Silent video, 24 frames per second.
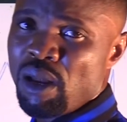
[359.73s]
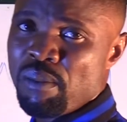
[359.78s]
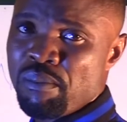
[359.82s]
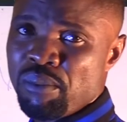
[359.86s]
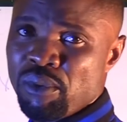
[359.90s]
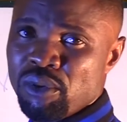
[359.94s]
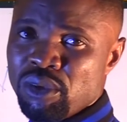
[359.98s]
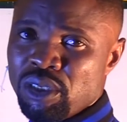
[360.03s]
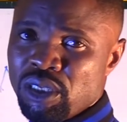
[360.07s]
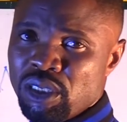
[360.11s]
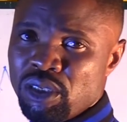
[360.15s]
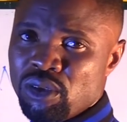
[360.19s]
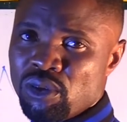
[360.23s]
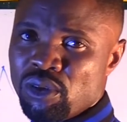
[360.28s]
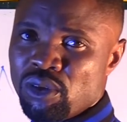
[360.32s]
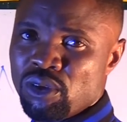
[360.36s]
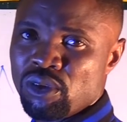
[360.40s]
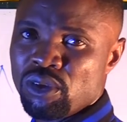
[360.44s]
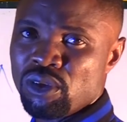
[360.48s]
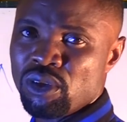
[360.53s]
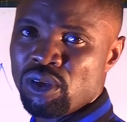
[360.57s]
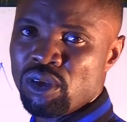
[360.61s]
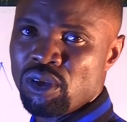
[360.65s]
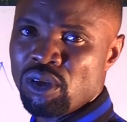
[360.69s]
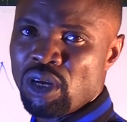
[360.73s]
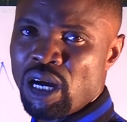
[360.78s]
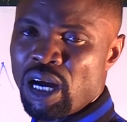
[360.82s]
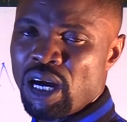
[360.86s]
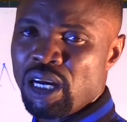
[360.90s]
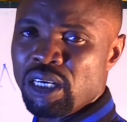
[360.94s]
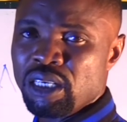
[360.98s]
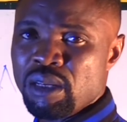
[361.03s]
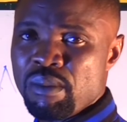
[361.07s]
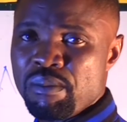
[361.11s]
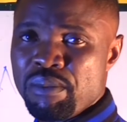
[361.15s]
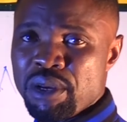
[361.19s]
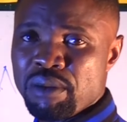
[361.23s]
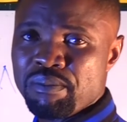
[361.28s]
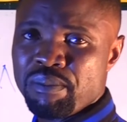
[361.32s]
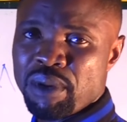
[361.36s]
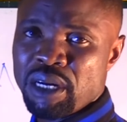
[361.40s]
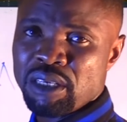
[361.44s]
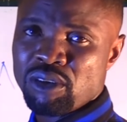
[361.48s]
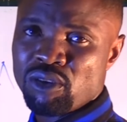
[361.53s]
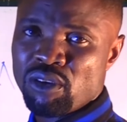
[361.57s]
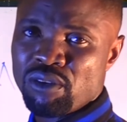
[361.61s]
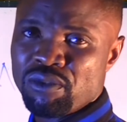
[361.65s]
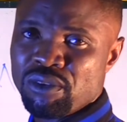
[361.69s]
position, and the big
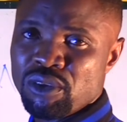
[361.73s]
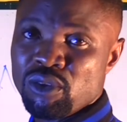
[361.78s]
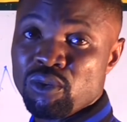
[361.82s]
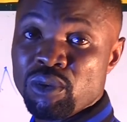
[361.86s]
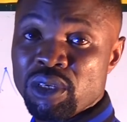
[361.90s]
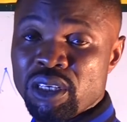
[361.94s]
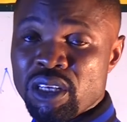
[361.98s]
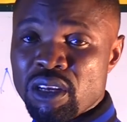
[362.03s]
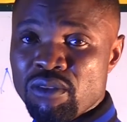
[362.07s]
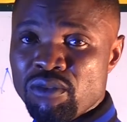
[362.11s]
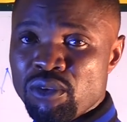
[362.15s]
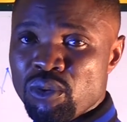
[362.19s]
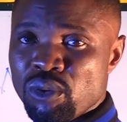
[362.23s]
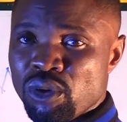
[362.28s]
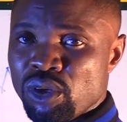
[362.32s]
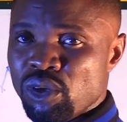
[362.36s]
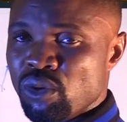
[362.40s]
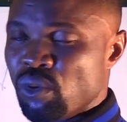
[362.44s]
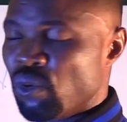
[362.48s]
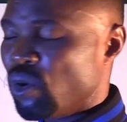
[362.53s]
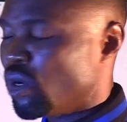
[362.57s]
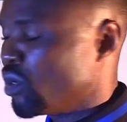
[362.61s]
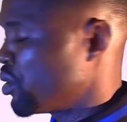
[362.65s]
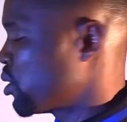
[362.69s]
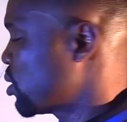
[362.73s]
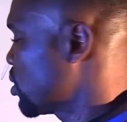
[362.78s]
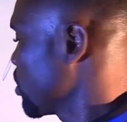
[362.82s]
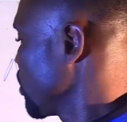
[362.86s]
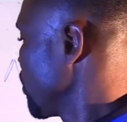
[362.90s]
part of it will give you what you want.